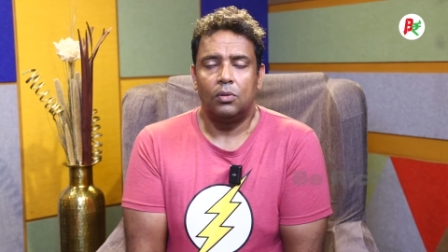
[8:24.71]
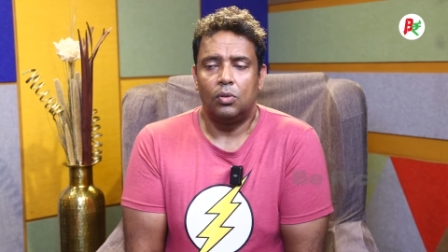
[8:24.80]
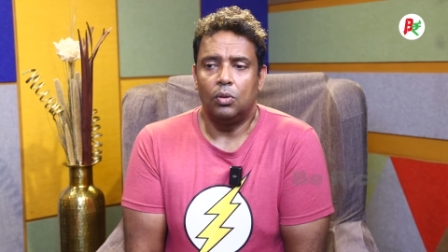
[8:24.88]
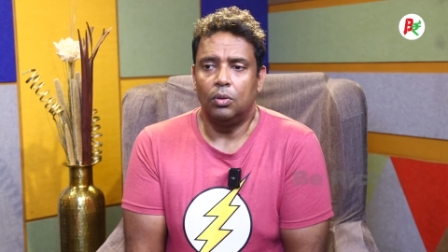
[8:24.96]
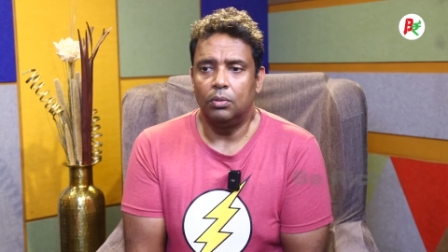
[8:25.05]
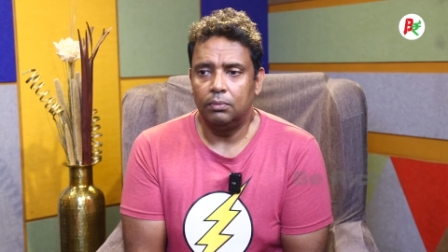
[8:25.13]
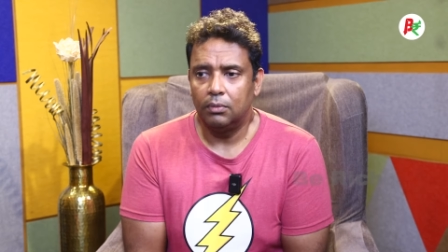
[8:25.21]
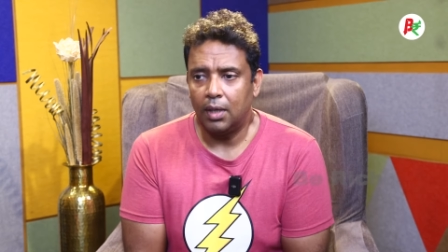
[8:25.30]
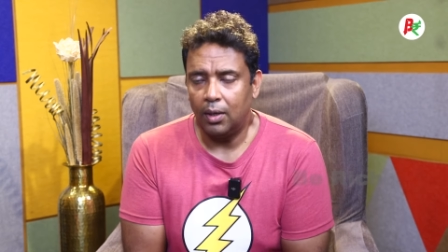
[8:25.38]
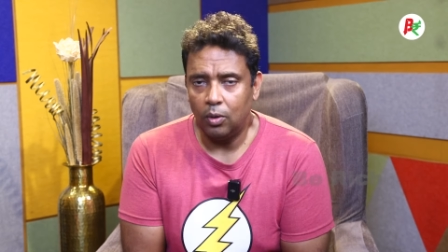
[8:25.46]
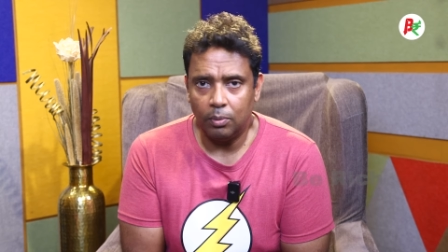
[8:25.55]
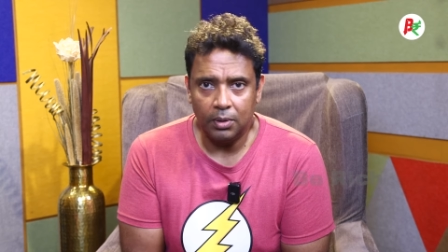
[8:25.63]
So
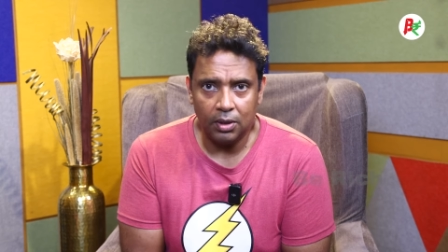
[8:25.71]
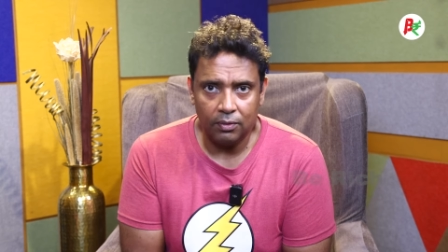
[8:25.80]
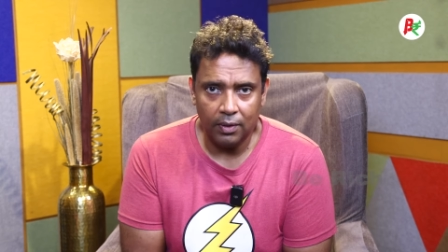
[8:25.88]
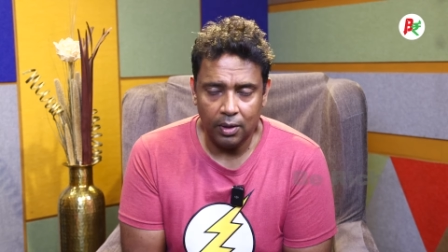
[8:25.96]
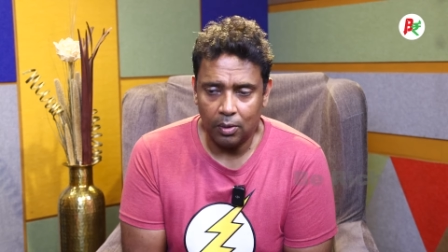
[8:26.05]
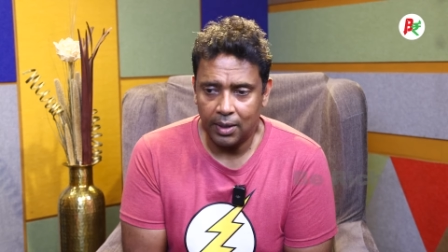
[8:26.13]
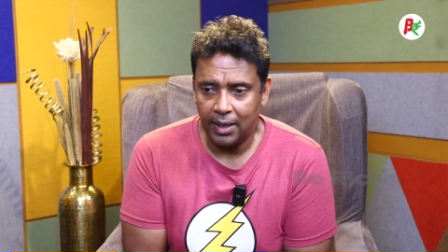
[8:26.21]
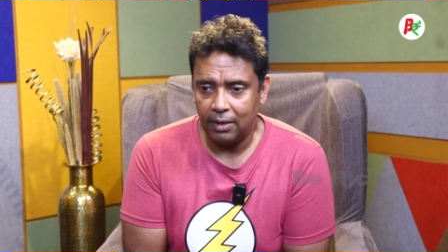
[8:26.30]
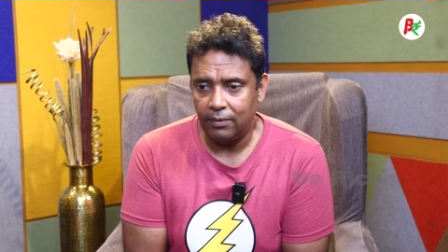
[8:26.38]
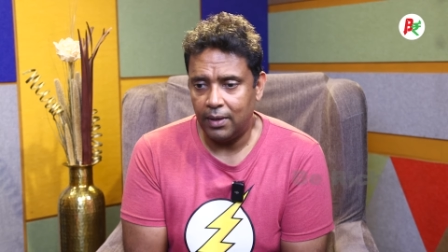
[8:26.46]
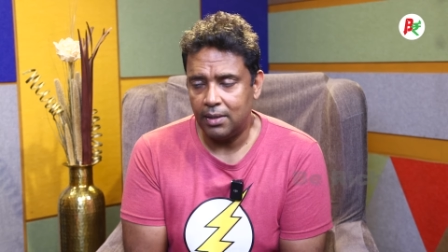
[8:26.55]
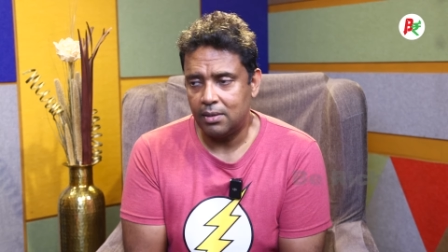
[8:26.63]
I hope this video
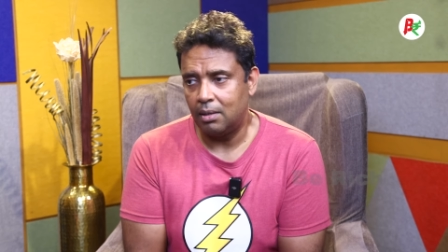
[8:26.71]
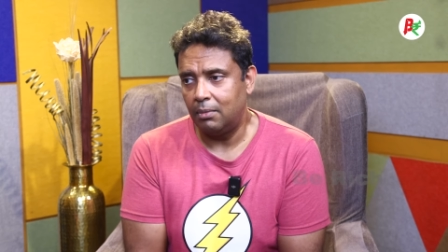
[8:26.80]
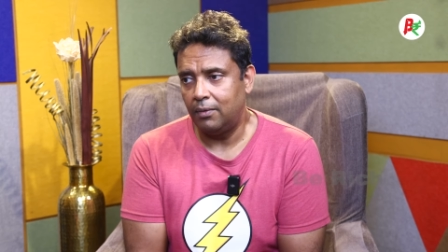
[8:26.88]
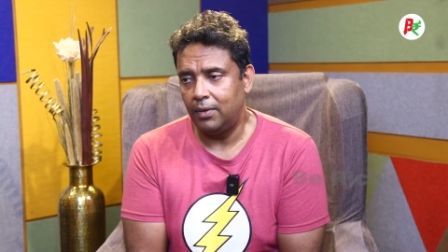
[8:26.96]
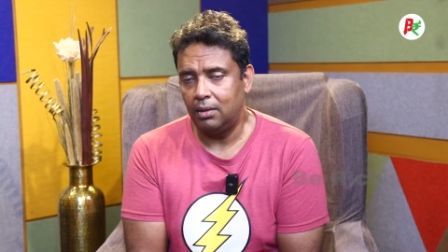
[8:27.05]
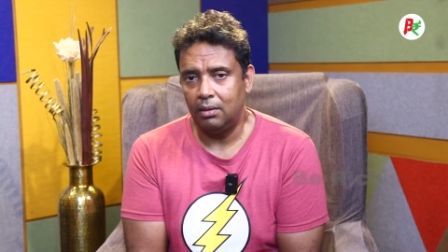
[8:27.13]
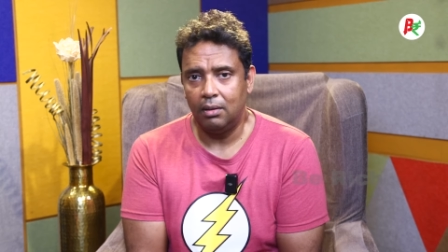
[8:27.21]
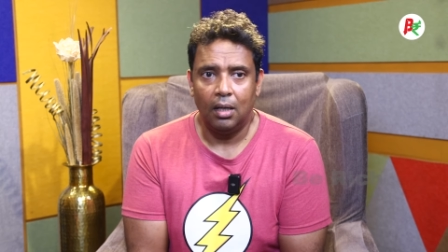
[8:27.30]
clarifies some of it.